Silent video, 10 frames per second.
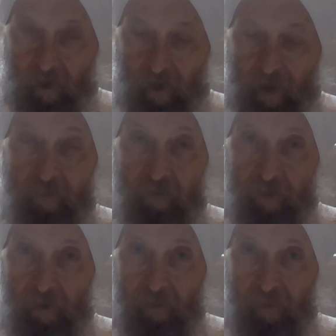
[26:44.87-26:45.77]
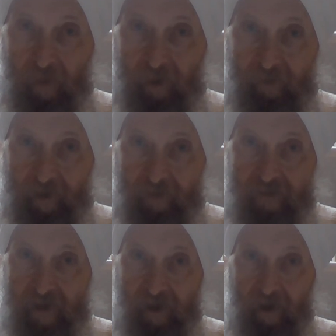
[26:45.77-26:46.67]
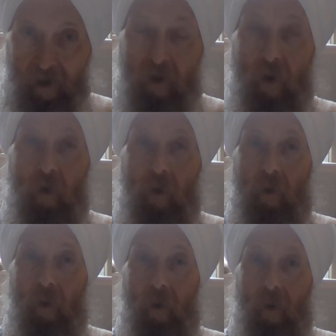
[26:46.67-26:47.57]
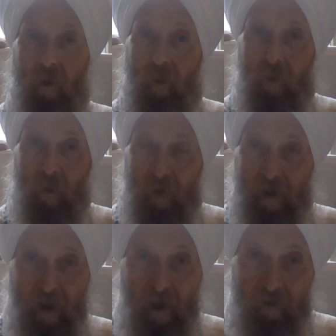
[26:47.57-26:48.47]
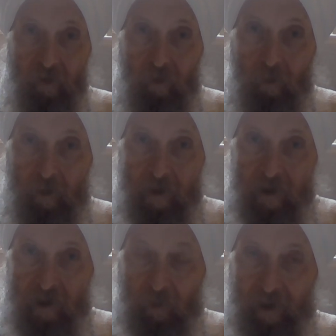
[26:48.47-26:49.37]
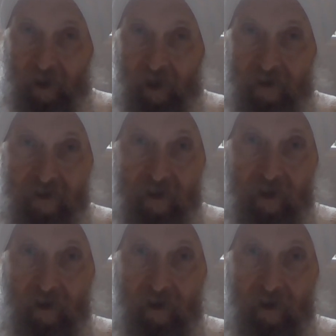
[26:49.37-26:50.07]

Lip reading: I'm very wary of saying, oh, we can't do this, we can't see